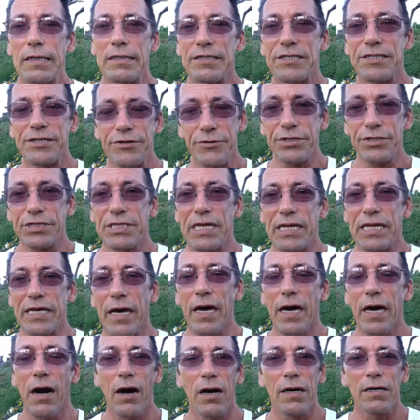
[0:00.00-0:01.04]
Seriously,
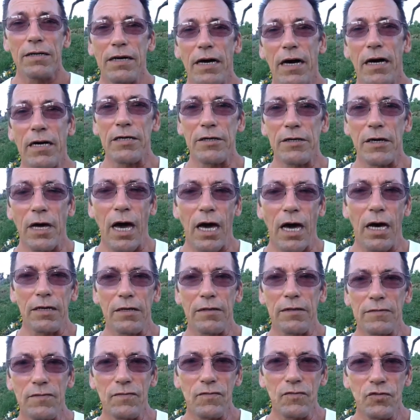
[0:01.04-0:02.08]
uh,
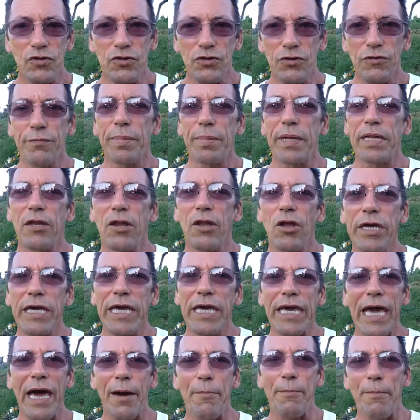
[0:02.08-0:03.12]
you've been
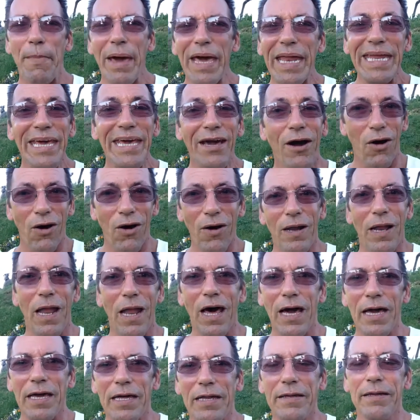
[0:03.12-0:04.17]
looking at many
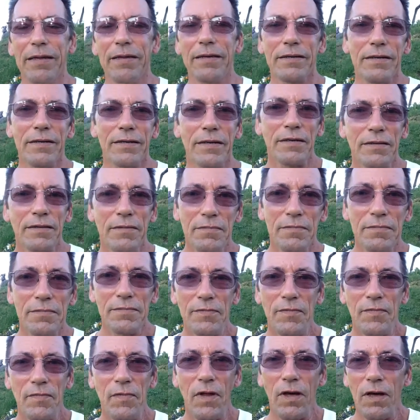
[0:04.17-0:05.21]
online
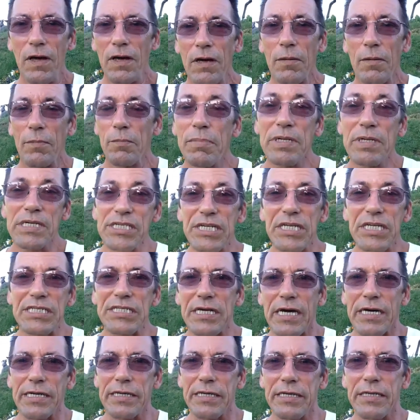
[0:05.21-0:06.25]
uh,
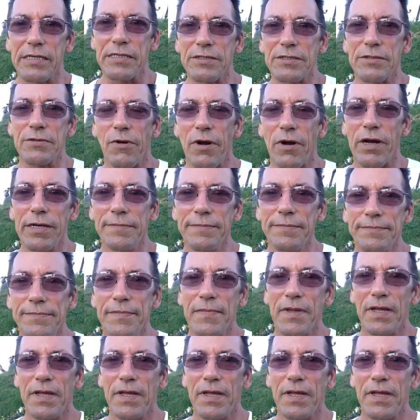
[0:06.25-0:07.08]
business ideas, right?